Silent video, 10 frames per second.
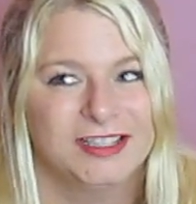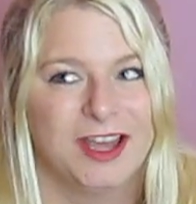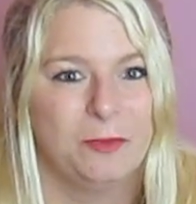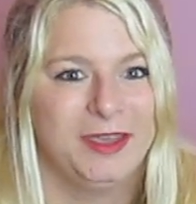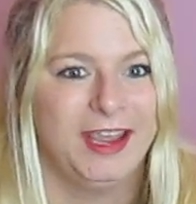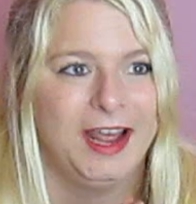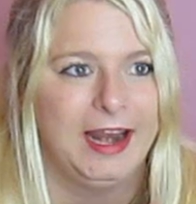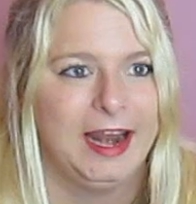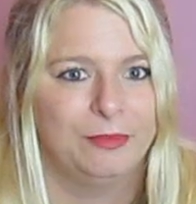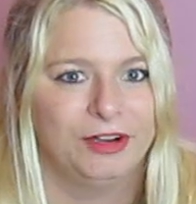So that would be
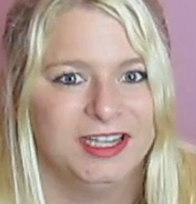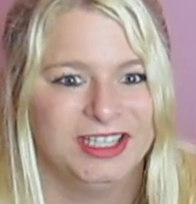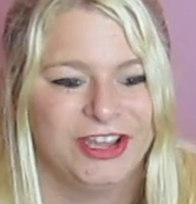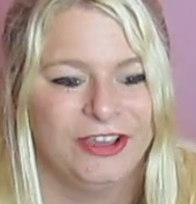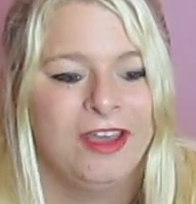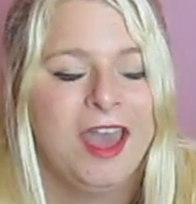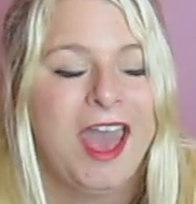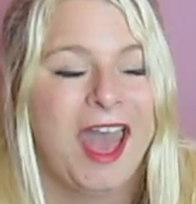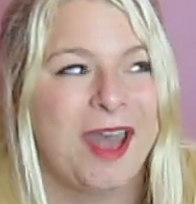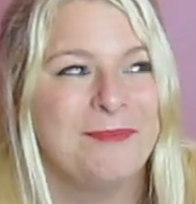Lamborghini 2.
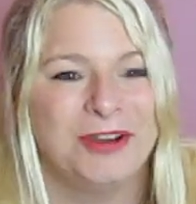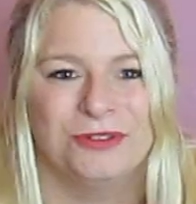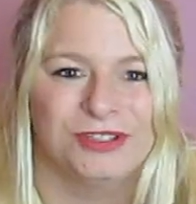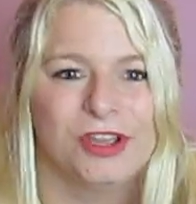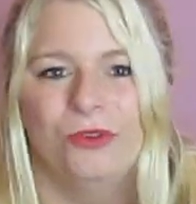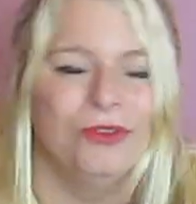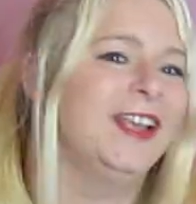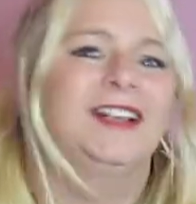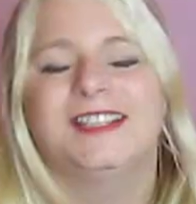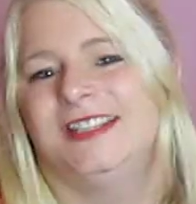And also all
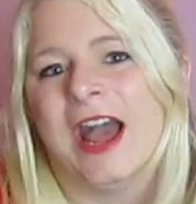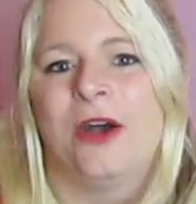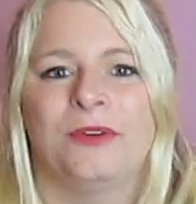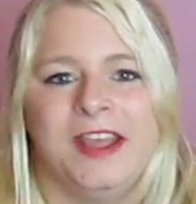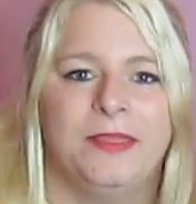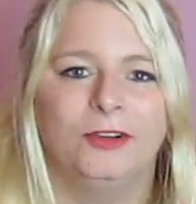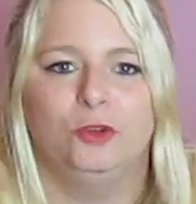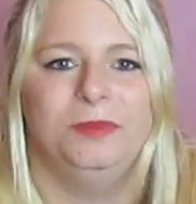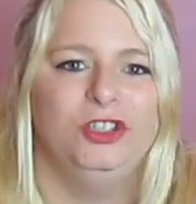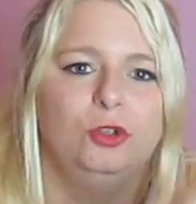links are down in
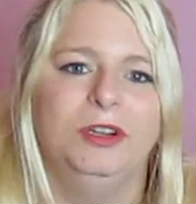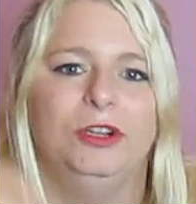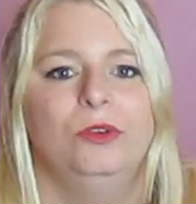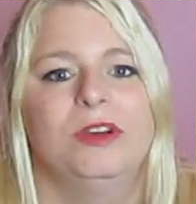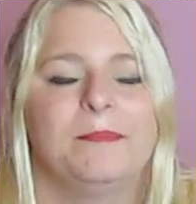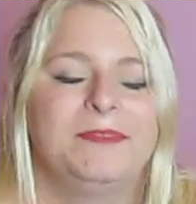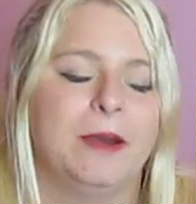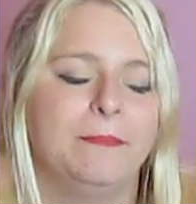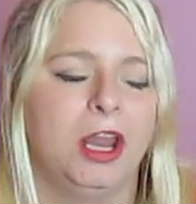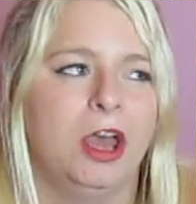the doobly doobly
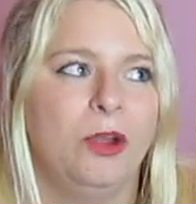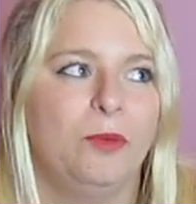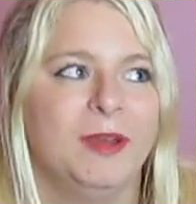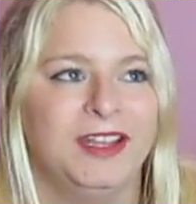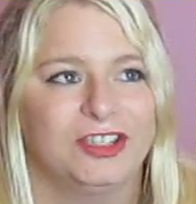down below with my